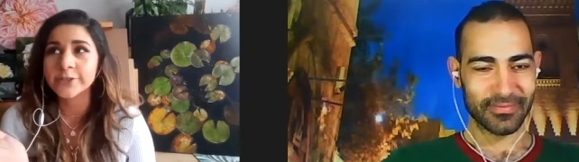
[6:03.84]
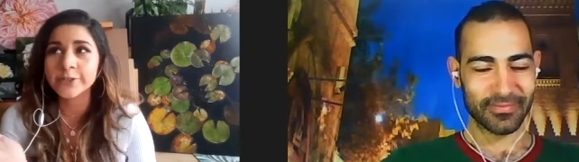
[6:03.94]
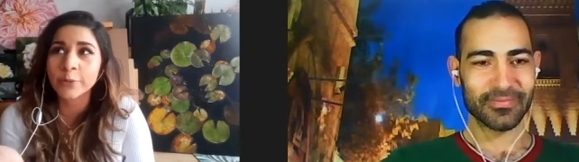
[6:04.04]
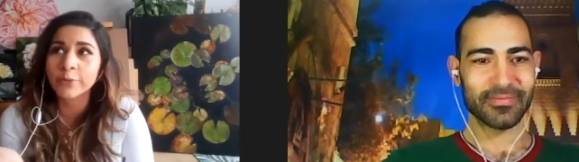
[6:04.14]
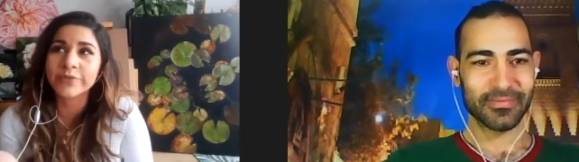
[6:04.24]

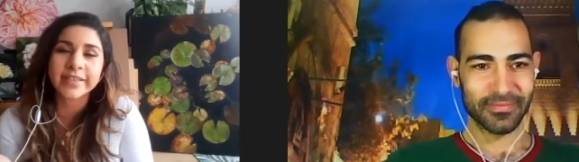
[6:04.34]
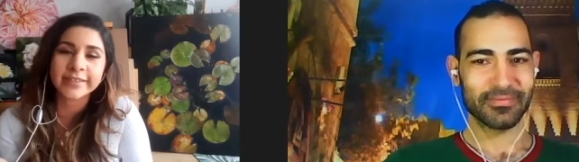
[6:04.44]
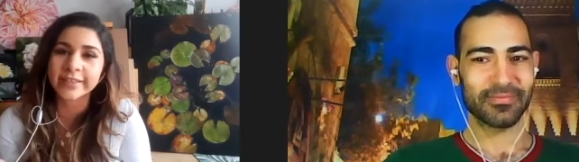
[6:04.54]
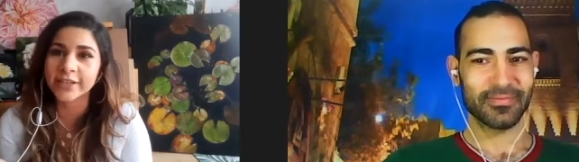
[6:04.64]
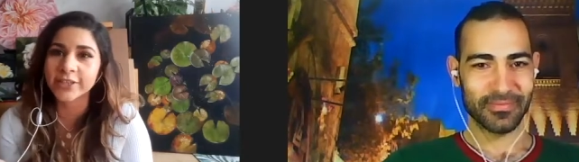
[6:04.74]
Speaker 1: stop
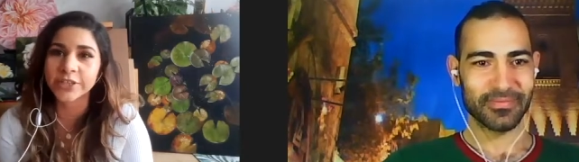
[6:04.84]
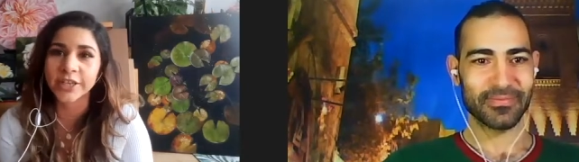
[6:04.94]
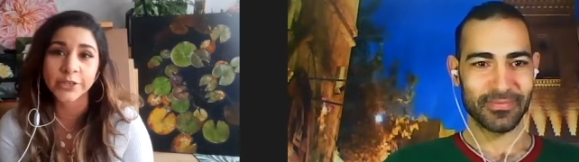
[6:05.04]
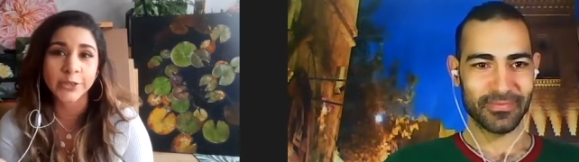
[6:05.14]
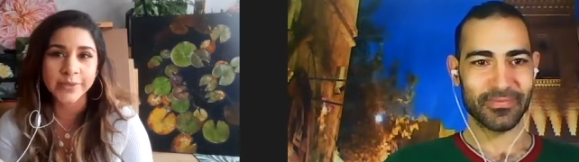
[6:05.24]

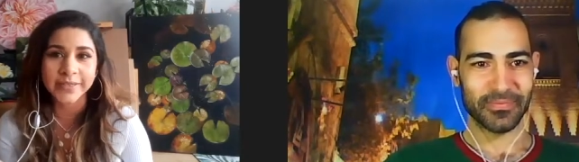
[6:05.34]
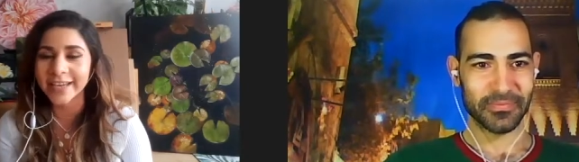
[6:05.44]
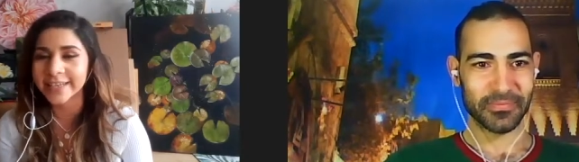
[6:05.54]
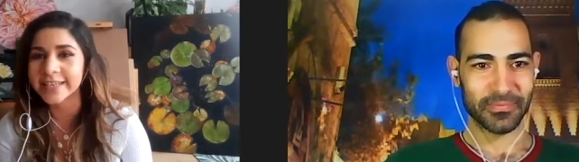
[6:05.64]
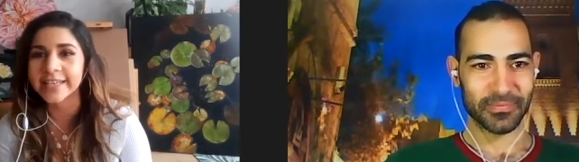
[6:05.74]
researching new
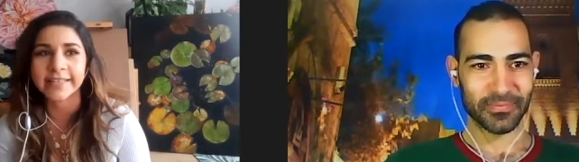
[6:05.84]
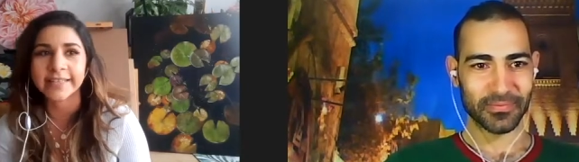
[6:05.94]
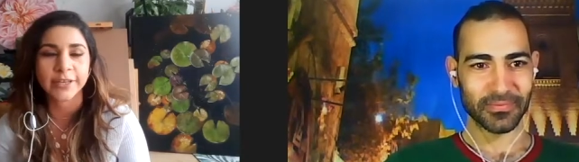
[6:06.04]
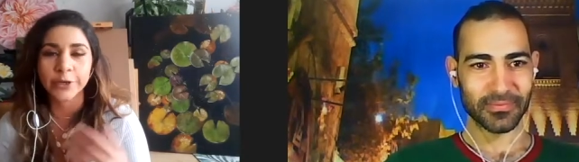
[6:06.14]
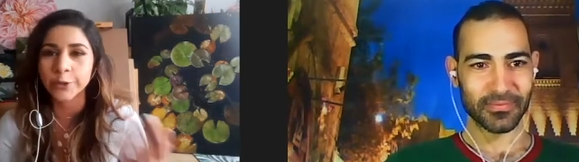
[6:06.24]
techniques
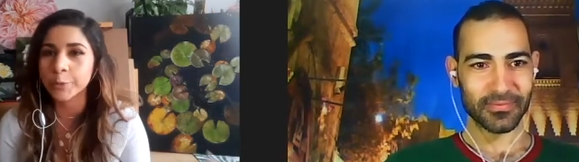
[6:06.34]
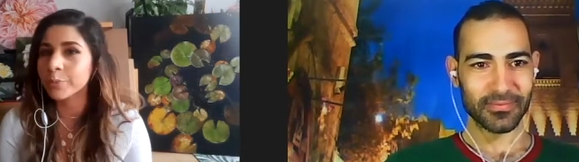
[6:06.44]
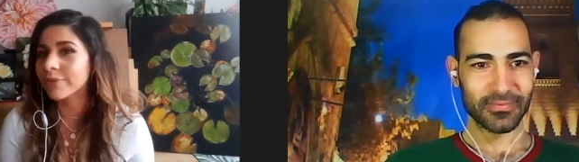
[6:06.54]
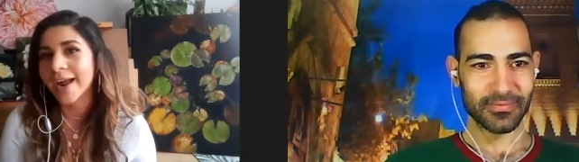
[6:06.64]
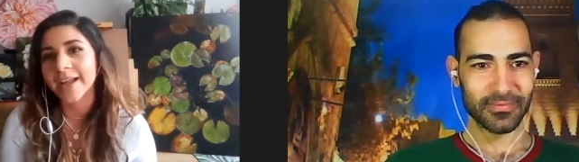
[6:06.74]
and new
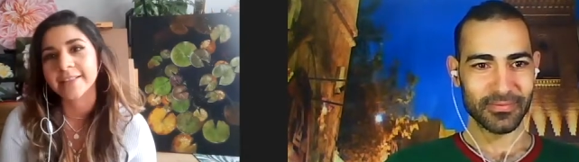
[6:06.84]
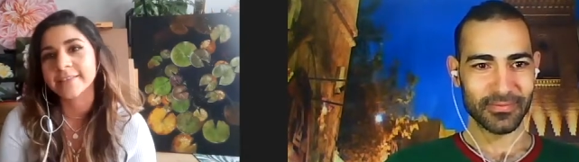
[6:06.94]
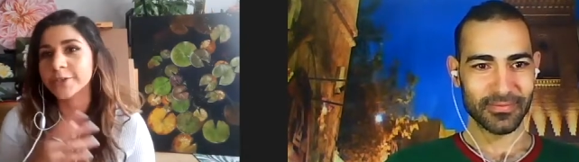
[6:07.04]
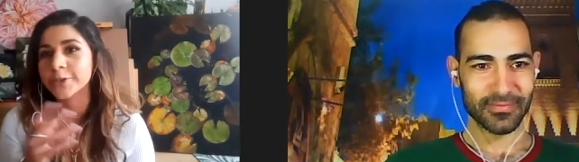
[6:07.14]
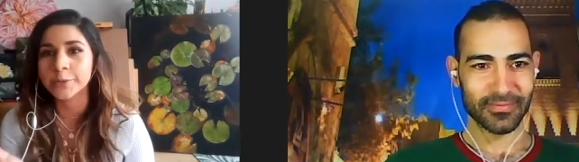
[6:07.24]
brands
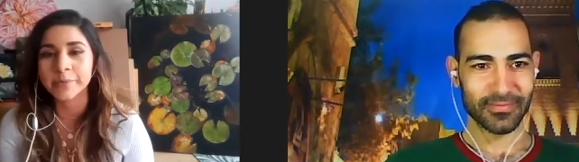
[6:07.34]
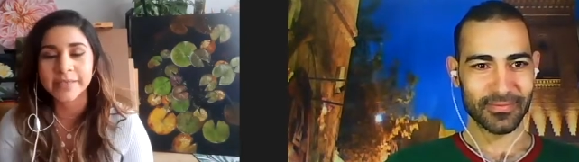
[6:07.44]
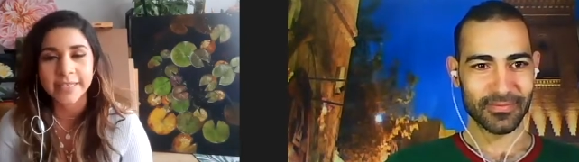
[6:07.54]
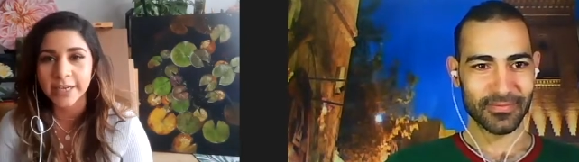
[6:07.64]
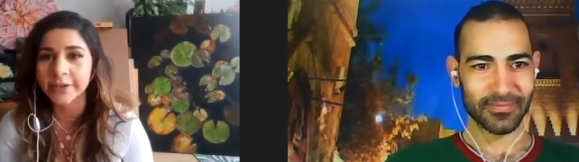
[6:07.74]
and new
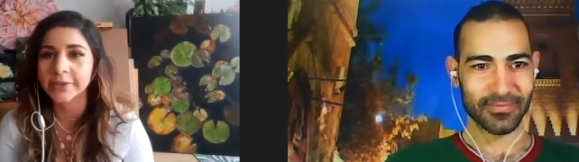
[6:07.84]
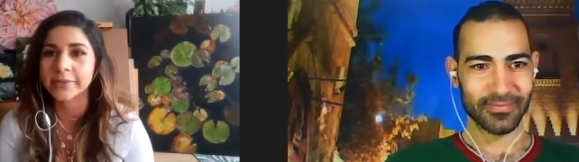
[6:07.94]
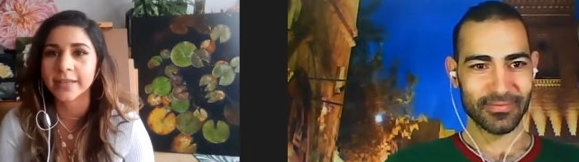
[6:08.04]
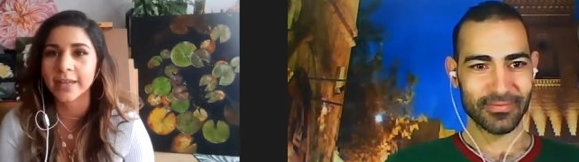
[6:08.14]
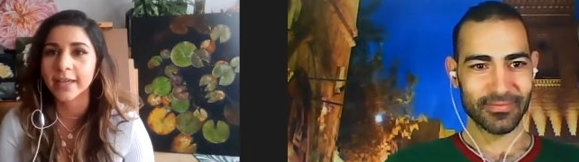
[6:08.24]

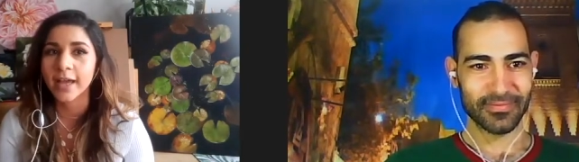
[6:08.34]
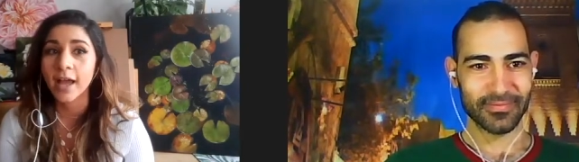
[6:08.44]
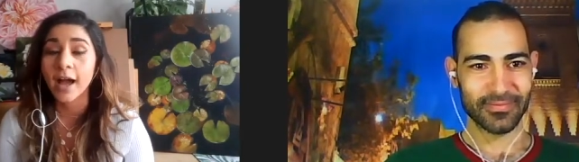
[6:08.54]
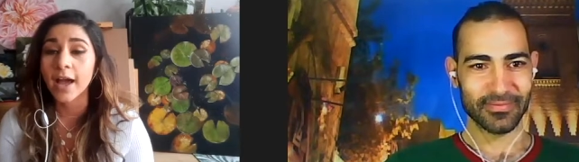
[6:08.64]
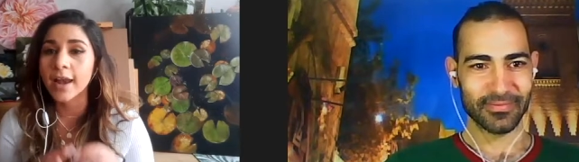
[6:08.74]
materials. Like
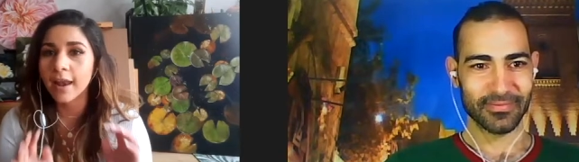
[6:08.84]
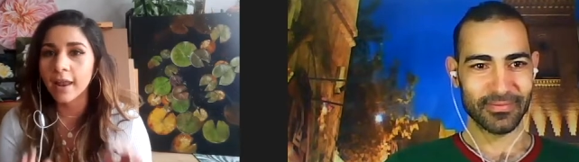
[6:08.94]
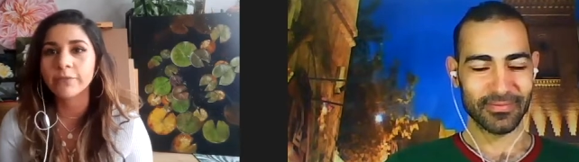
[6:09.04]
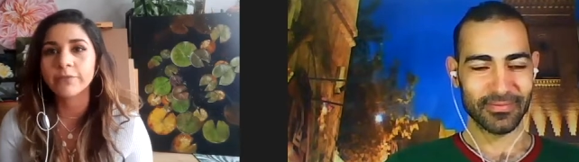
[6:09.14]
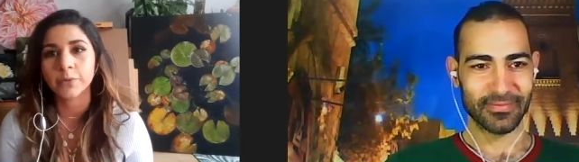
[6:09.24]
I
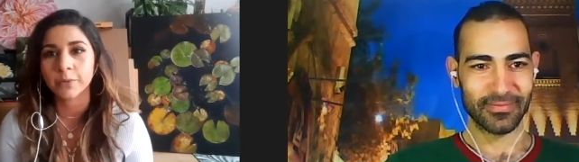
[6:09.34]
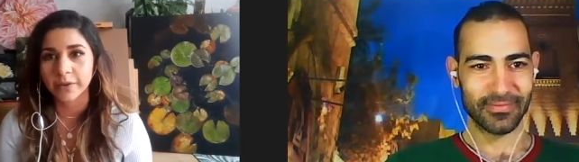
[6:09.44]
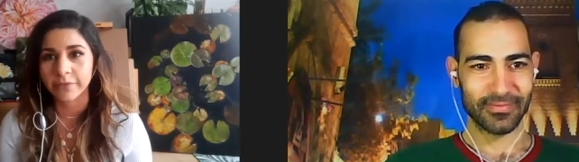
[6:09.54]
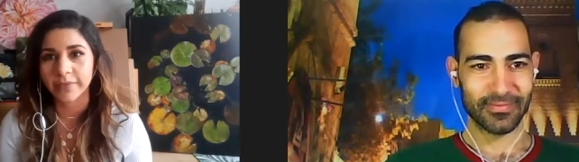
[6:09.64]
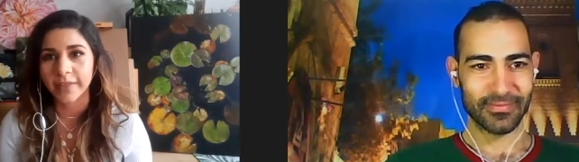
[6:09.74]
loved all
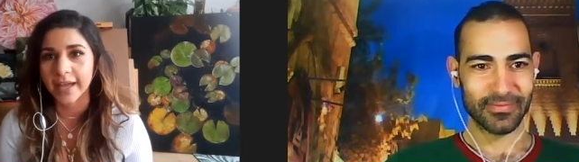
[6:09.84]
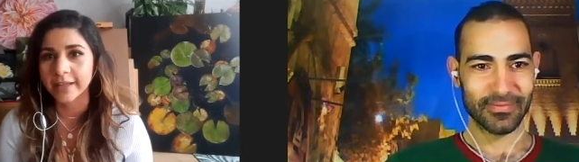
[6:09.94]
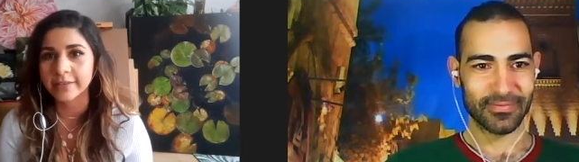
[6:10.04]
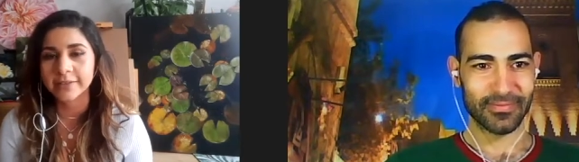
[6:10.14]
of that.